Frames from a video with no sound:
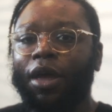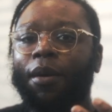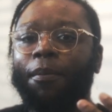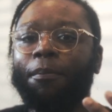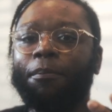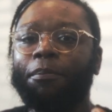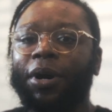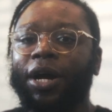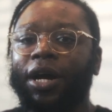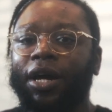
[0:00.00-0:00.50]

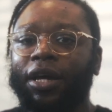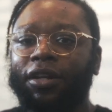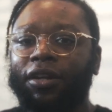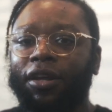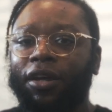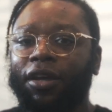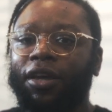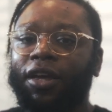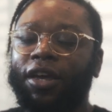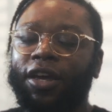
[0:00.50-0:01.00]
But
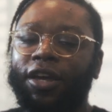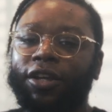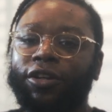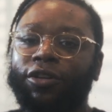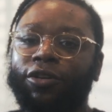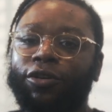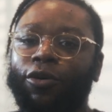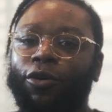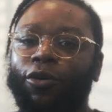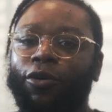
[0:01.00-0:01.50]
in
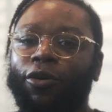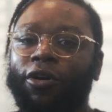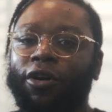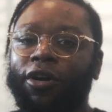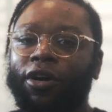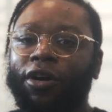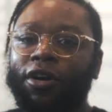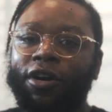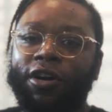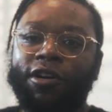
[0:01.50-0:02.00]

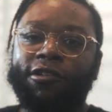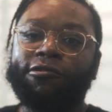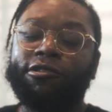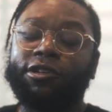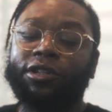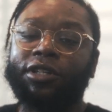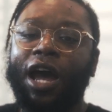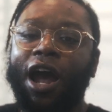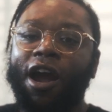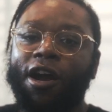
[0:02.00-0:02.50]
your
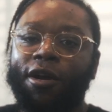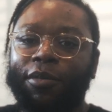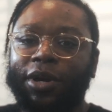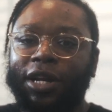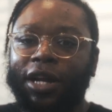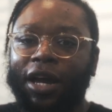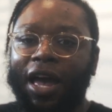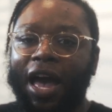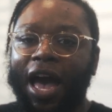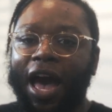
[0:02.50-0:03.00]
retirement
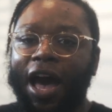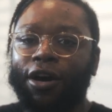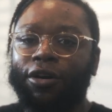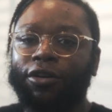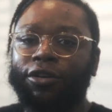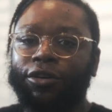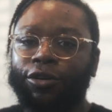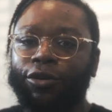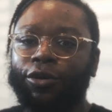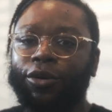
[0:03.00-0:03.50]
account,
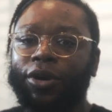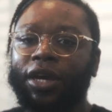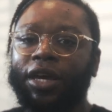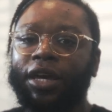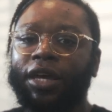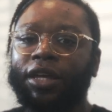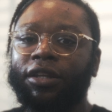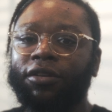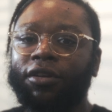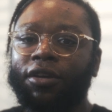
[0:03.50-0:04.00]
you
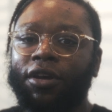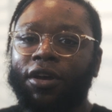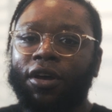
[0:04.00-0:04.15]
can